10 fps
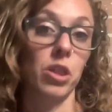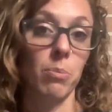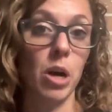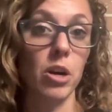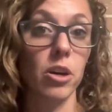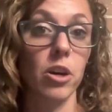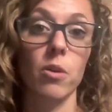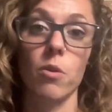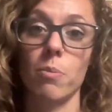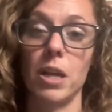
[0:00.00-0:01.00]
a partner
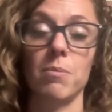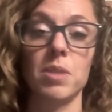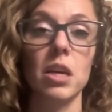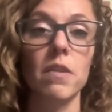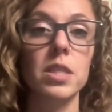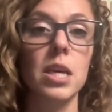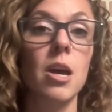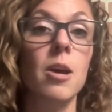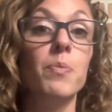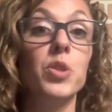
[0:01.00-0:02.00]
or by themselves.
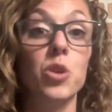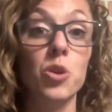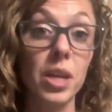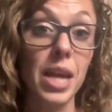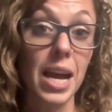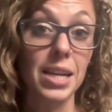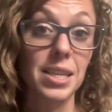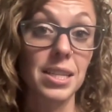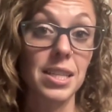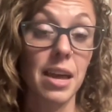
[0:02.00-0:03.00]
So you can
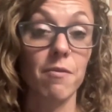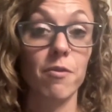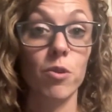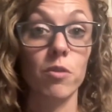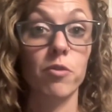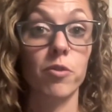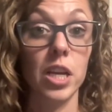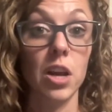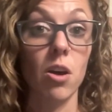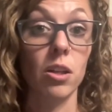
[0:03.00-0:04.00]
access them for
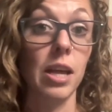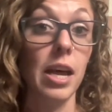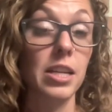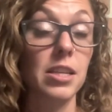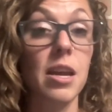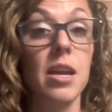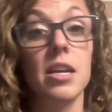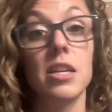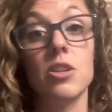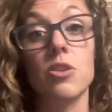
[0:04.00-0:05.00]
free online.
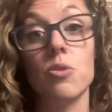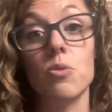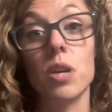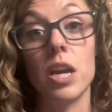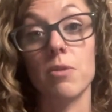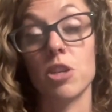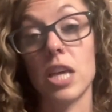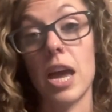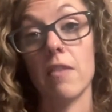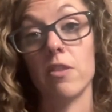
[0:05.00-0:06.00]
You can just
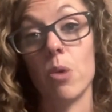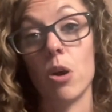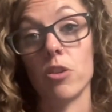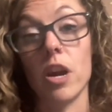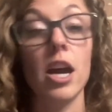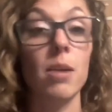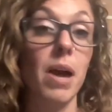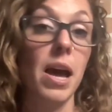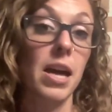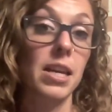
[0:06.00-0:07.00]
have them on your
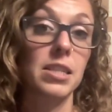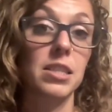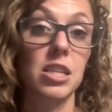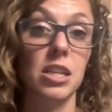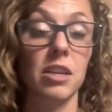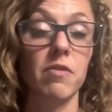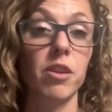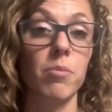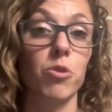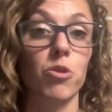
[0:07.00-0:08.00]
iPad and digitally
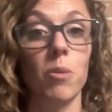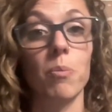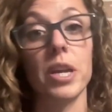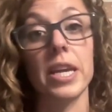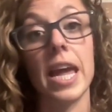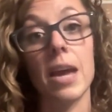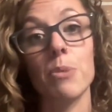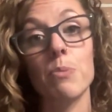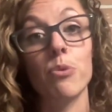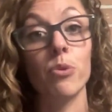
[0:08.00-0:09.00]
flip through them. They can't
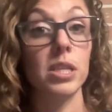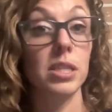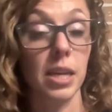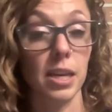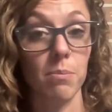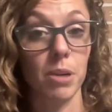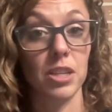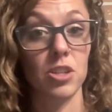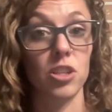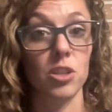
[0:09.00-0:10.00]
be printed, but
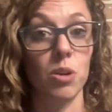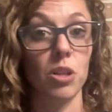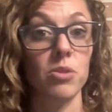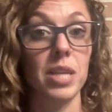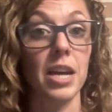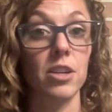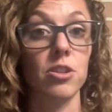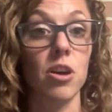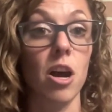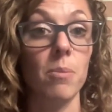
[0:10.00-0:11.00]
it's just one of those
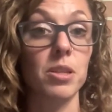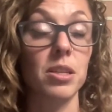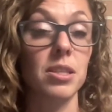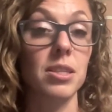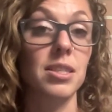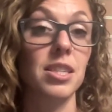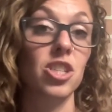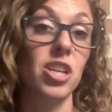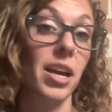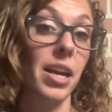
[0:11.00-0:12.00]
extra options to
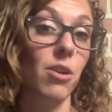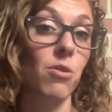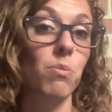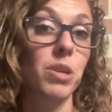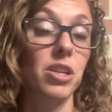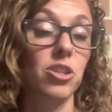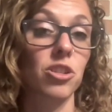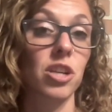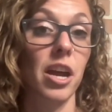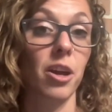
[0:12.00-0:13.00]
check out because your
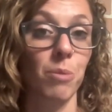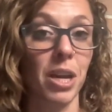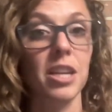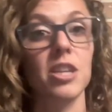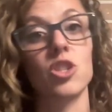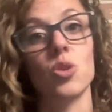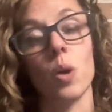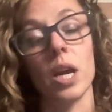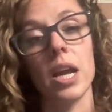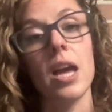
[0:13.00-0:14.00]
child might
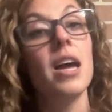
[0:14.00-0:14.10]
enjoy